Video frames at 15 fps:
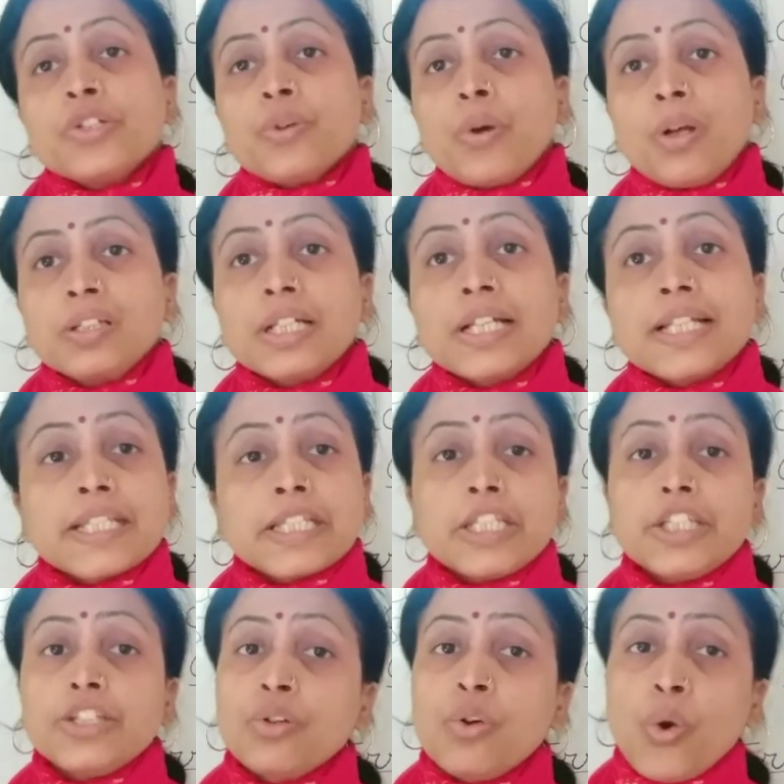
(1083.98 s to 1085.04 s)
on the
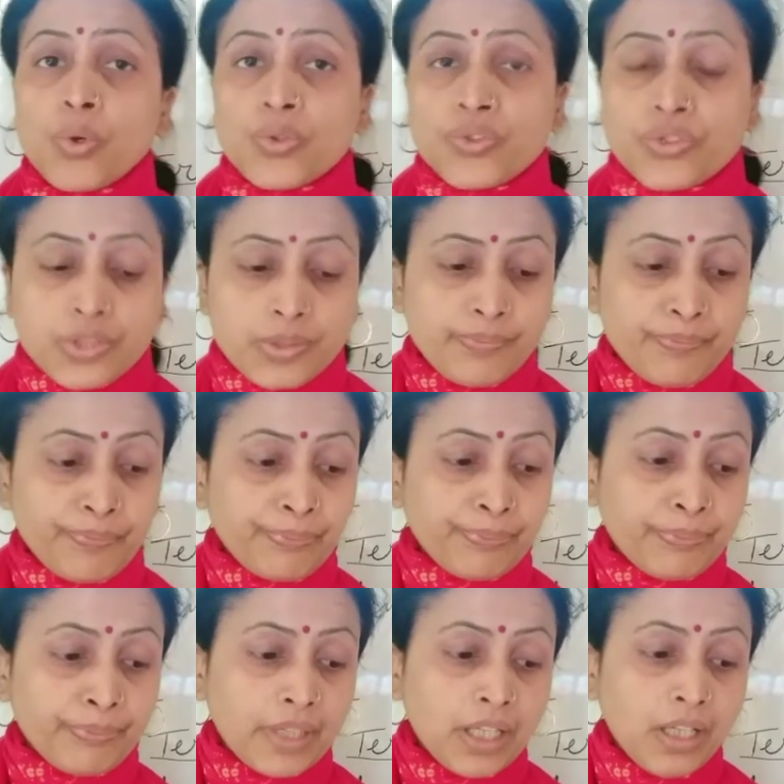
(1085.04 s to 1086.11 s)
sea coast.
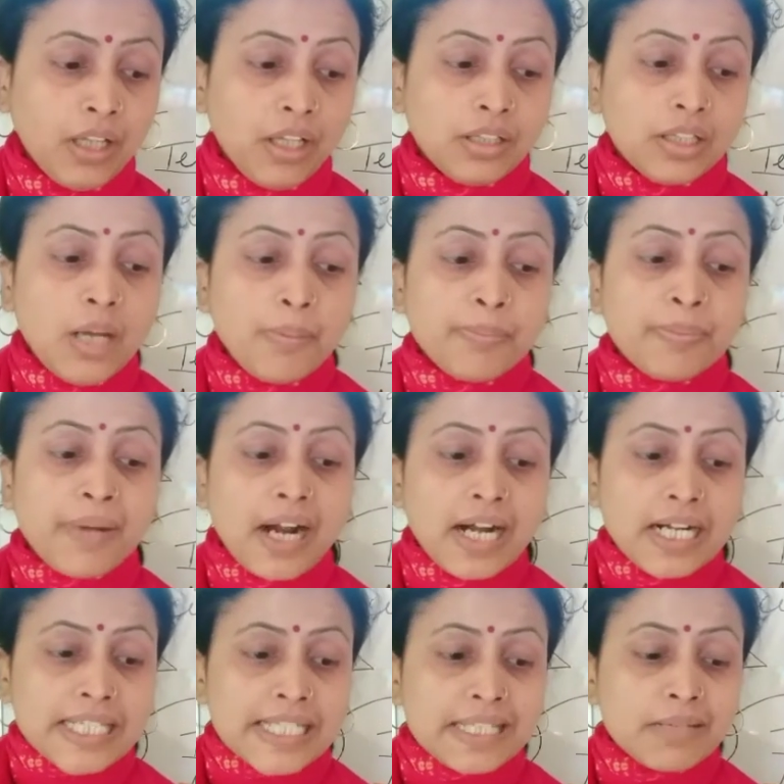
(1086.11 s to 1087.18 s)
Now
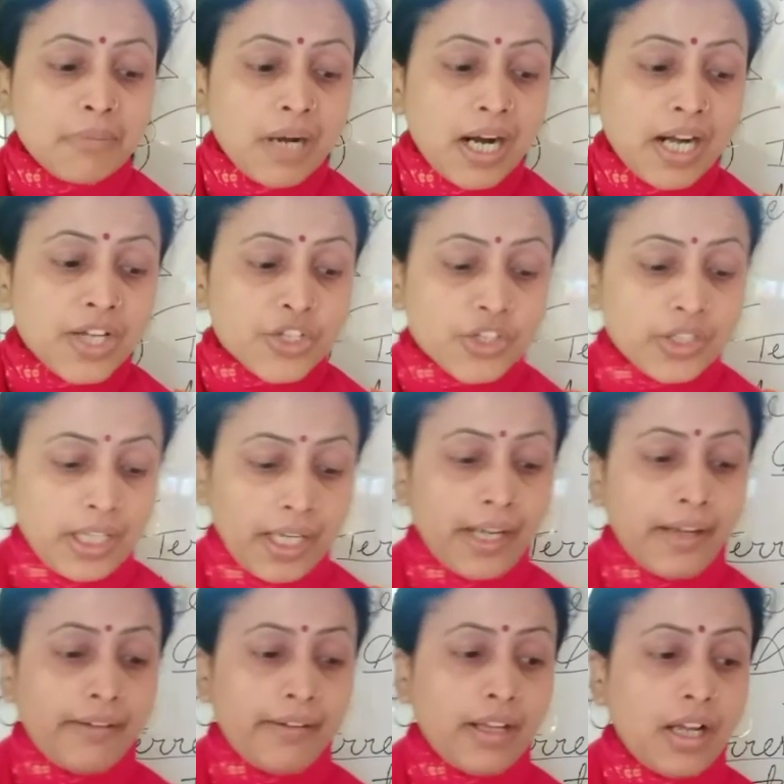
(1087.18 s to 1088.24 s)
plants in the marshy
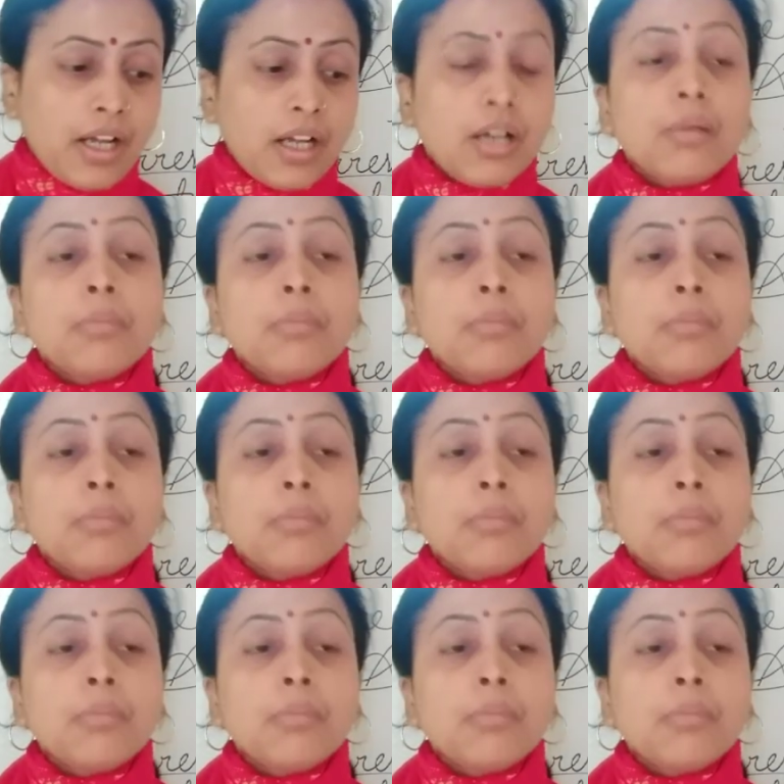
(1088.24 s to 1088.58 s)
area.